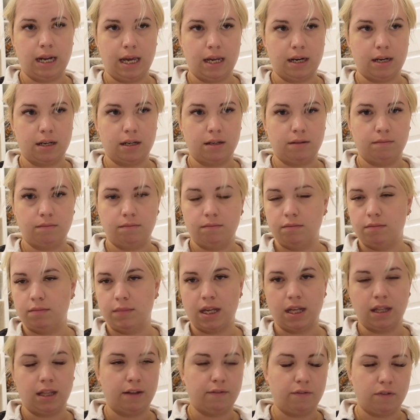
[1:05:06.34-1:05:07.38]
Hannah
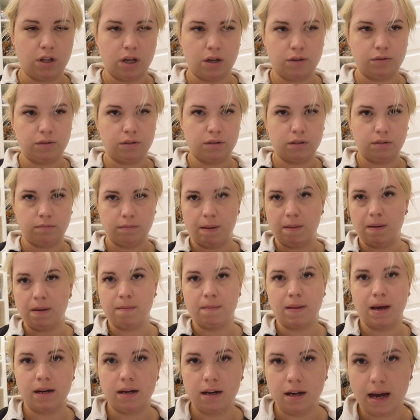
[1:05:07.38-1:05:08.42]
that live close. Maybe
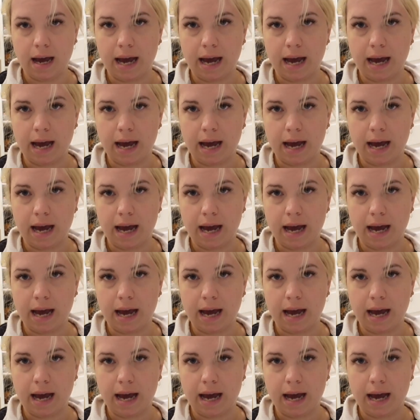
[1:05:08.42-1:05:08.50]
Amanda?